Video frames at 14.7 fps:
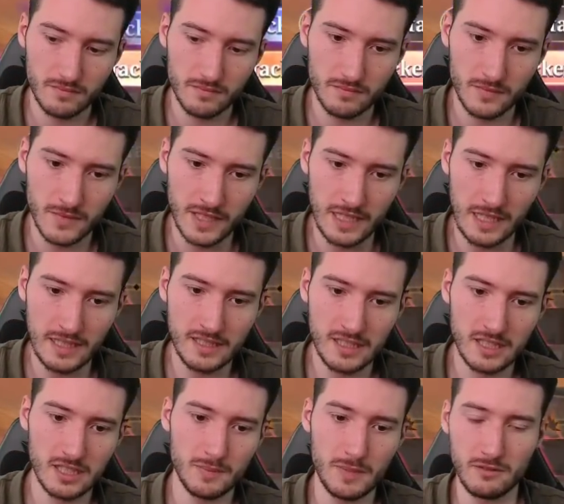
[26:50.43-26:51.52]
Yeah,
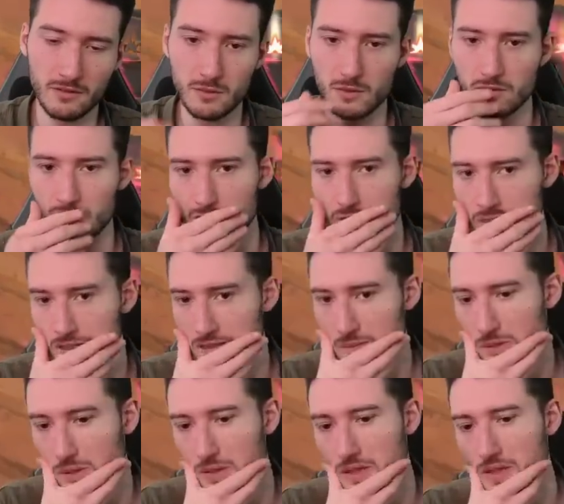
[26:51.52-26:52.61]
instant speed removal really
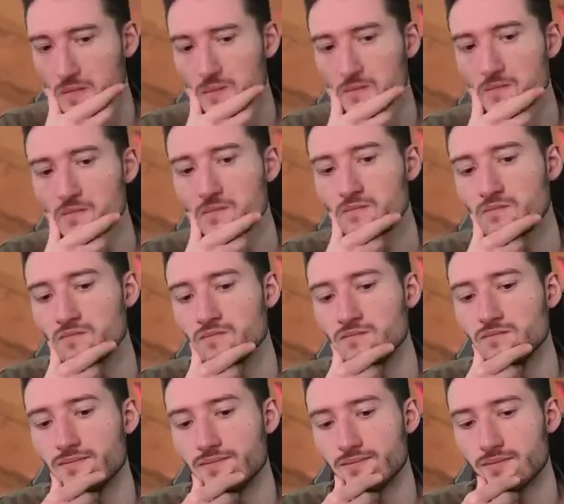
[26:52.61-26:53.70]
important. We're
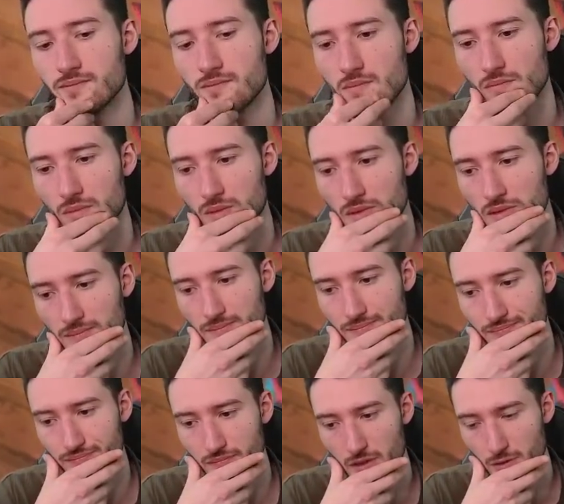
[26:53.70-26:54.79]

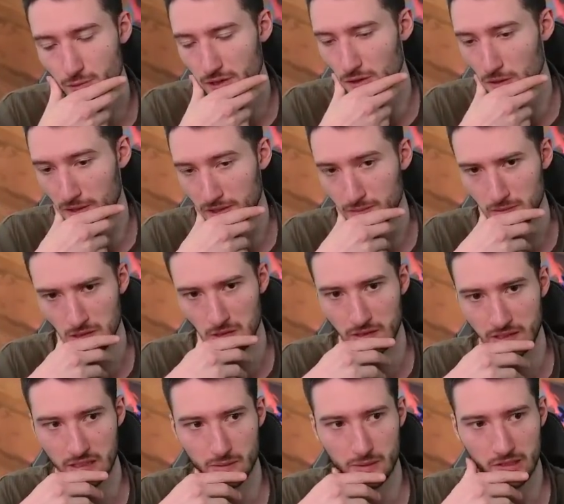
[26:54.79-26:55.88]

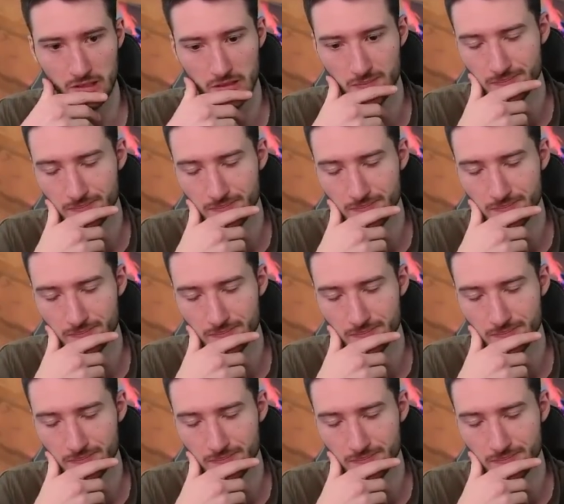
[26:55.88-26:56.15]
learning as we go.